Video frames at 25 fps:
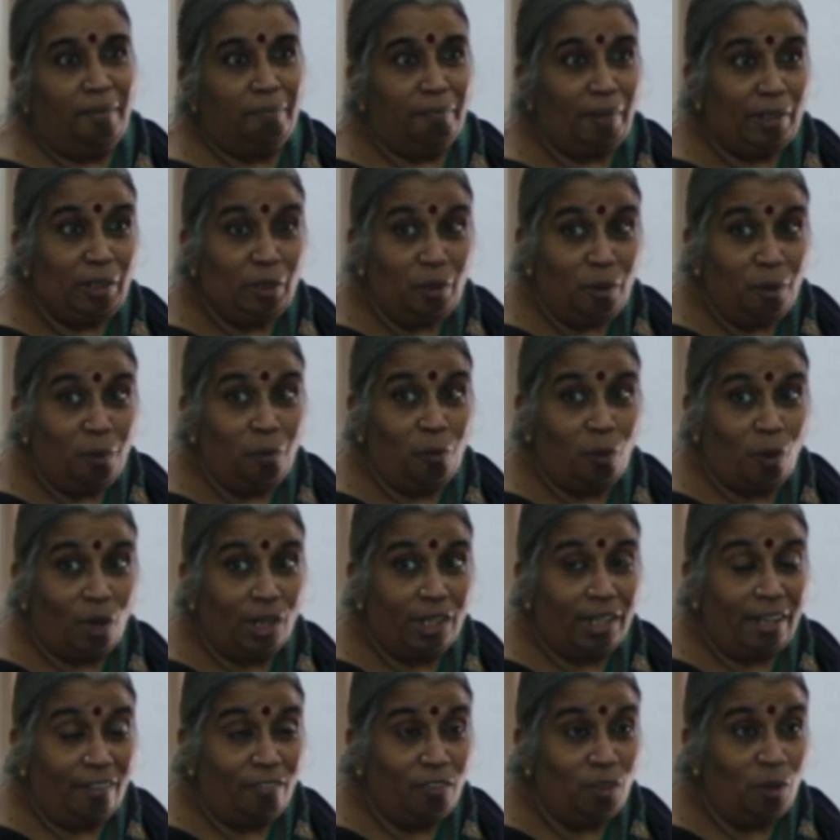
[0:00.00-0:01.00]
But you know
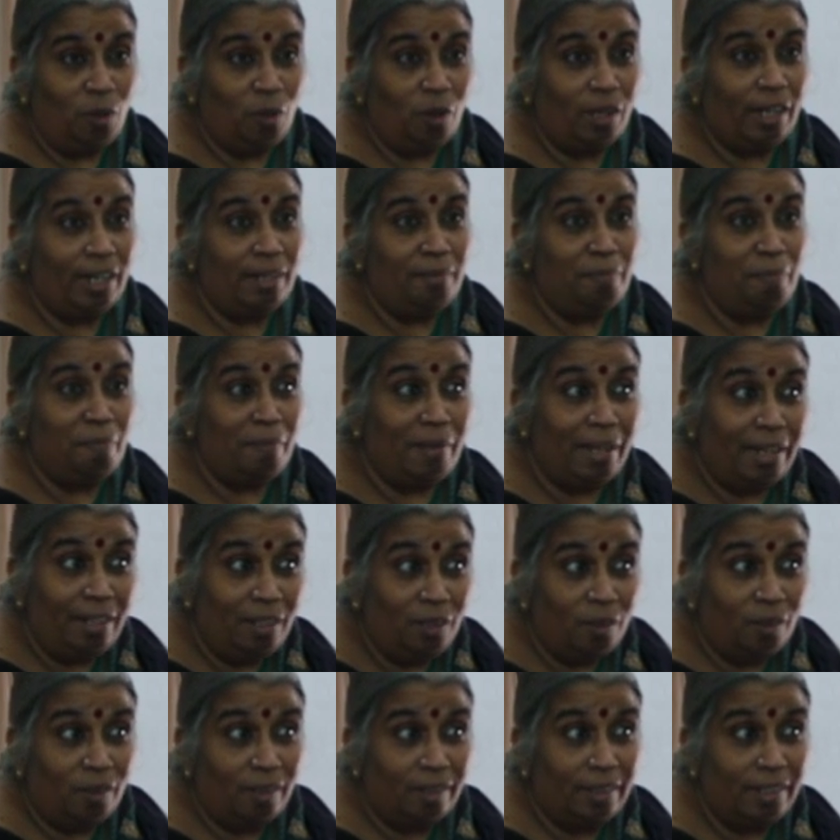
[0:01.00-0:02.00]
what? If you look at
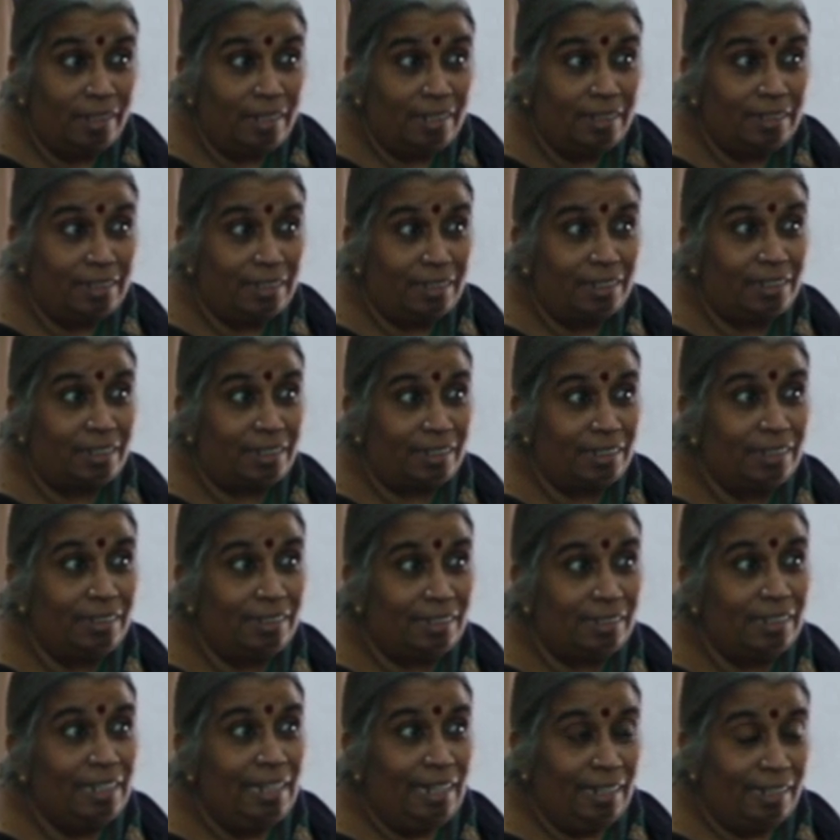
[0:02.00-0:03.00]
many
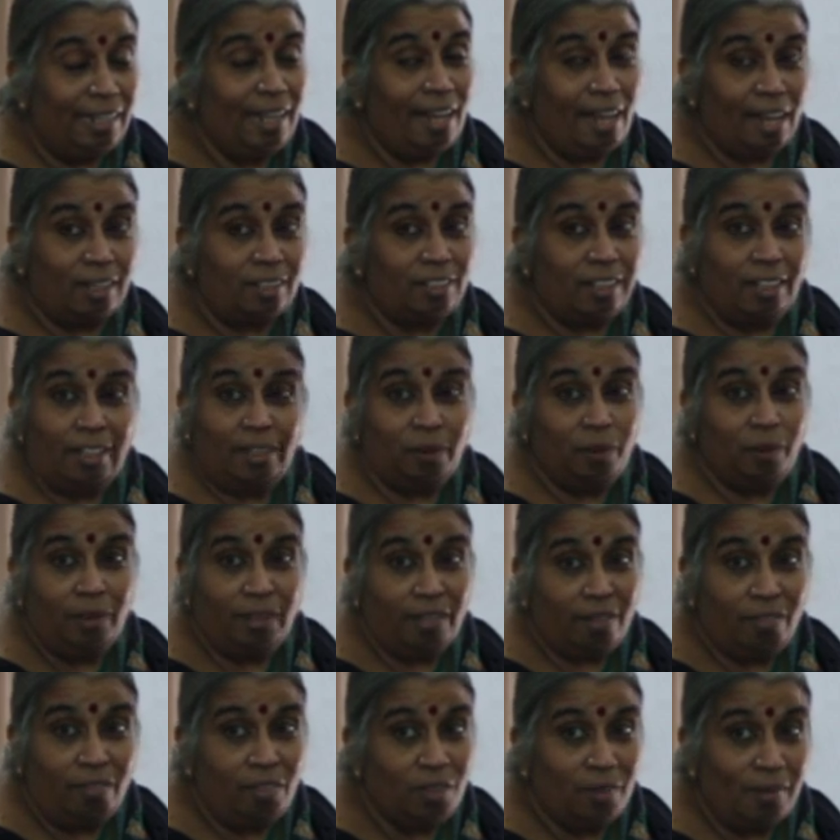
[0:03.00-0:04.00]
organizations, they actually
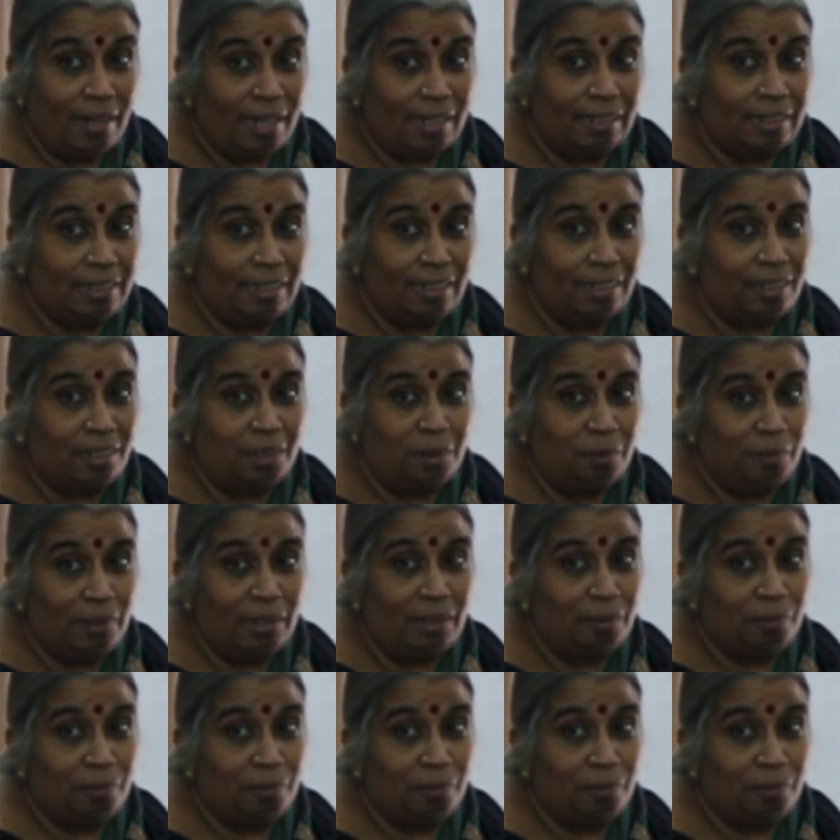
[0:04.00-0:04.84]
don't give you access to it.